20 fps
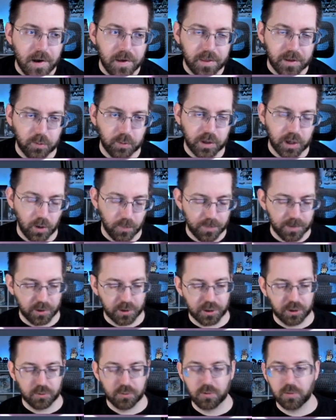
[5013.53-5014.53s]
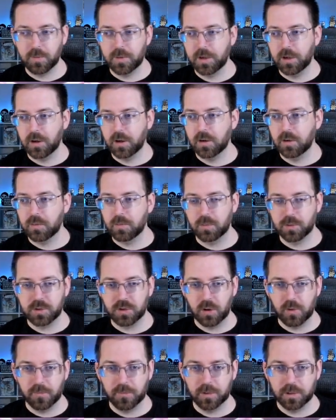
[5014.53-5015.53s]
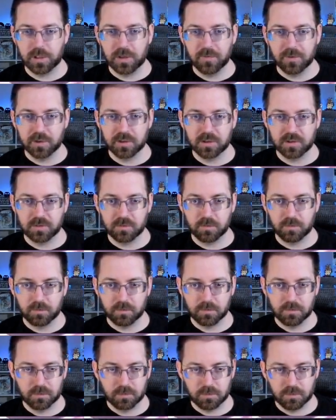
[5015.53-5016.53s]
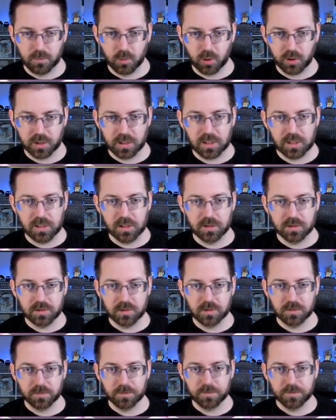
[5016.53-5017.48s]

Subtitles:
I think we got billiard room here, which will hopefully give us more keys.